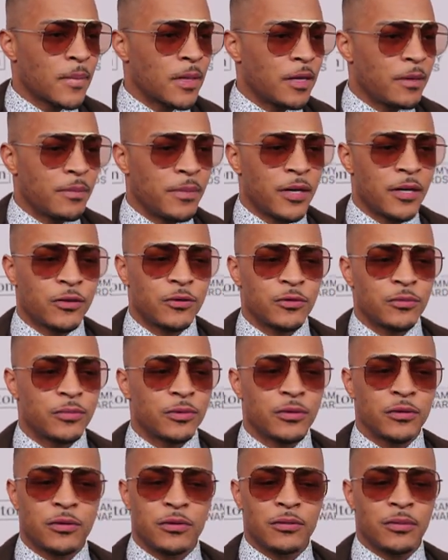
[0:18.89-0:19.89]

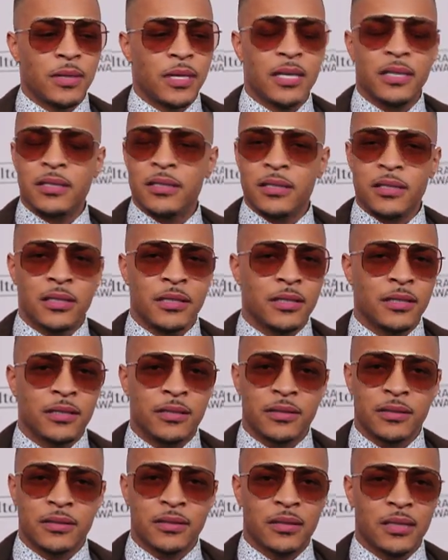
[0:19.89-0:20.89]
immeasurable throughout the
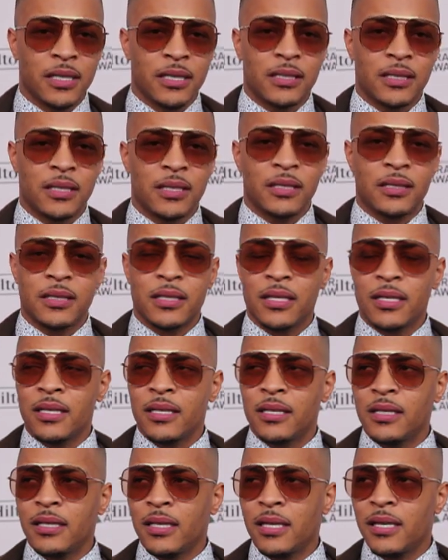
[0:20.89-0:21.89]
years. I think that
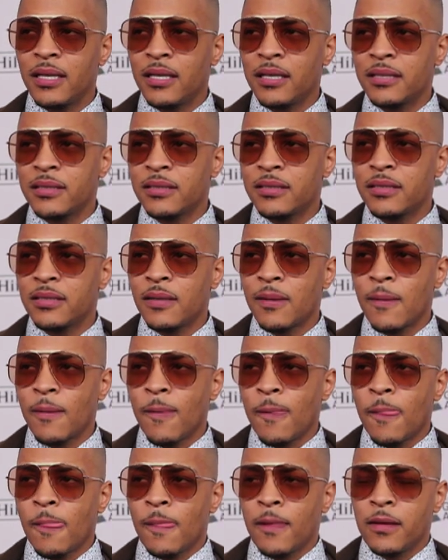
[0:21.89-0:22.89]
he has
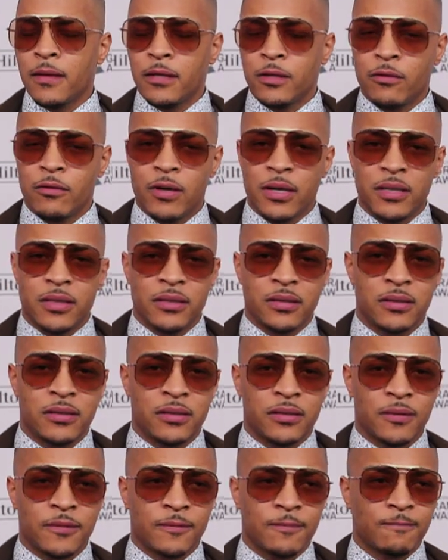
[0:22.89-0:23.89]
the
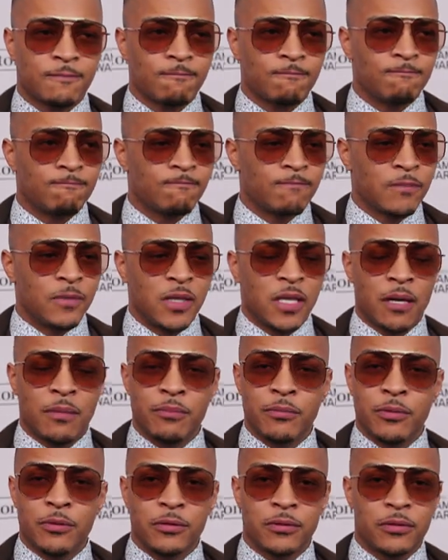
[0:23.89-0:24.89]
greatest
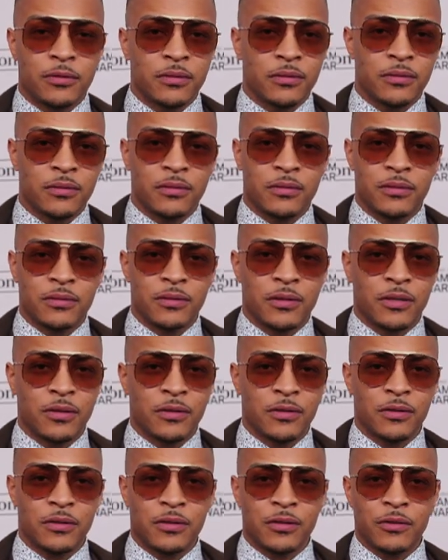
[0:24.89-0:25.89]
numbers, you
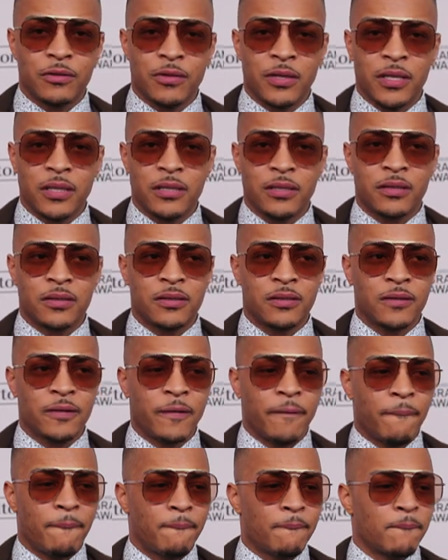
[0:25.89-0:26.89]
know, the greatest
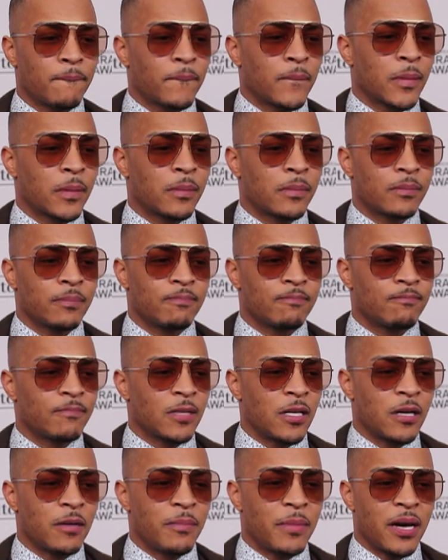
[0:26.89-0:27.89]

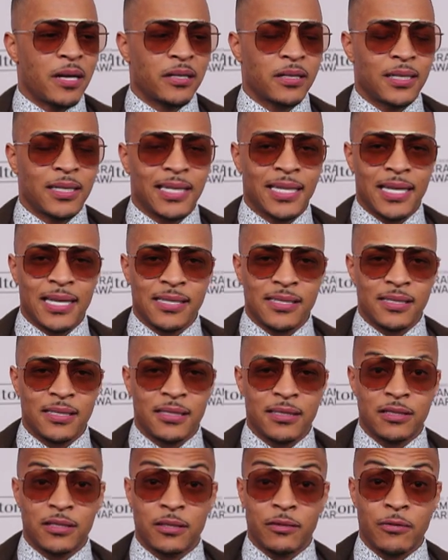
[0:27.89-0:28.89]
amount of
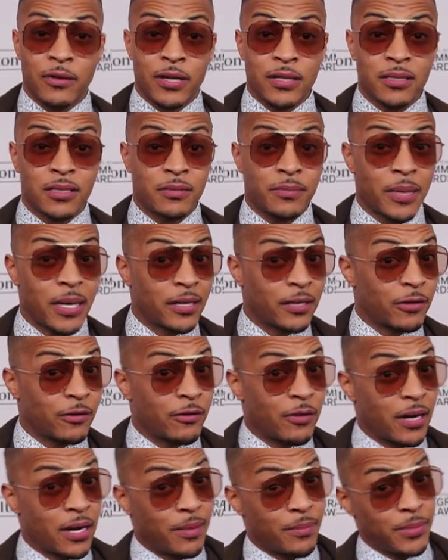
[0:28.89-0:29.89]
classics, the greatest amount of
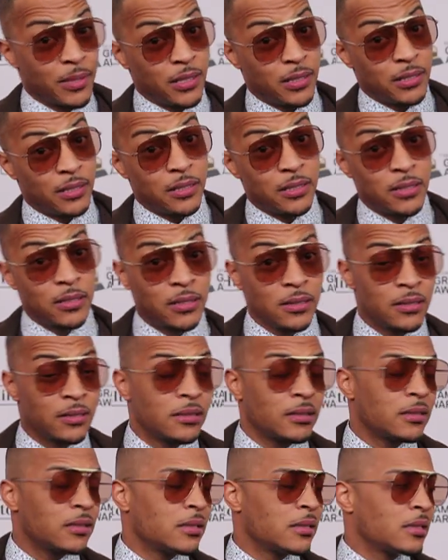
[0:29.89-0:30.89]
Grammys.
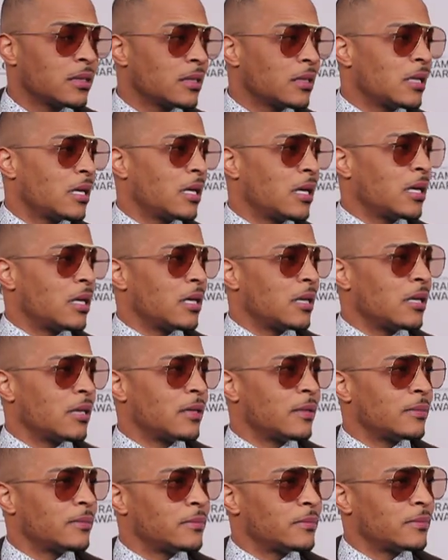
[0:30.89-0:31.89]

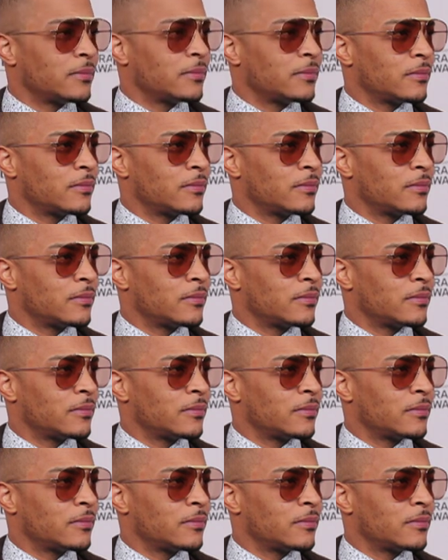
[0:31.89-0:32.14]
Um,